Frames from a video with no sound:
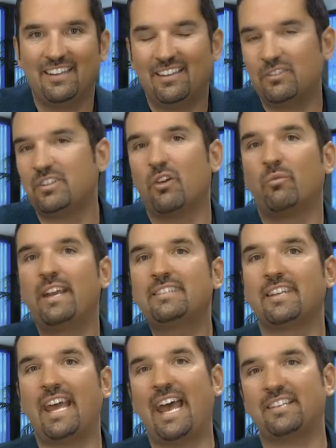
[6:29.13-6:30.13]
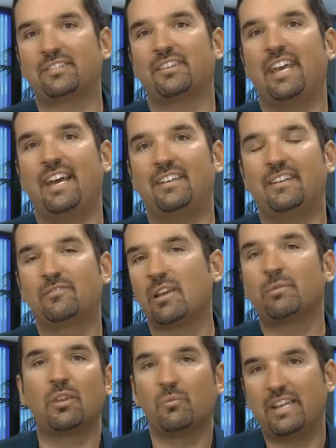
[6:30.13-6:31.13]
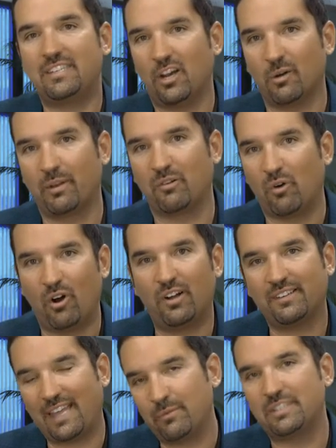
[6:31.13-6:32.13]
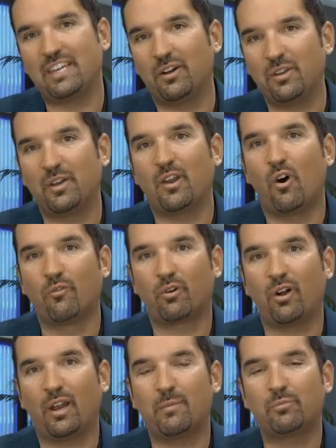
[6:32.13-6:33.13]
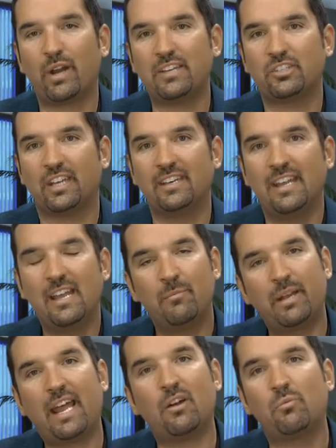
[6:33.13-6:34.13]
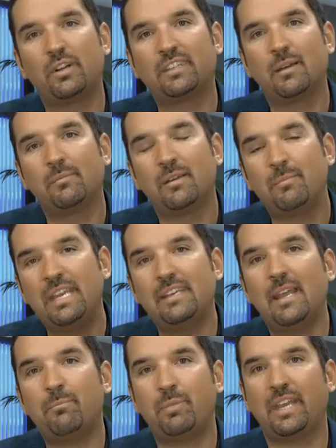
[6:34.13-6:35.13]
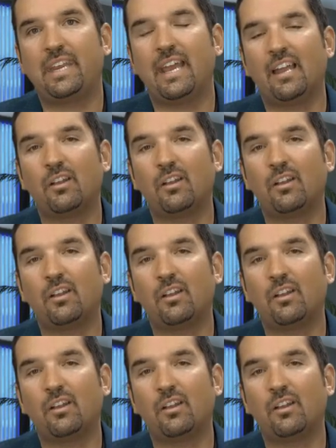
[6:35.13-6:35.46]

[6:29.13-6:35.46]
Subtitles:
There's no reason to ask that. If something went terribly wrong, they would tell you an overall impression, but I don't want them to be nitpicky.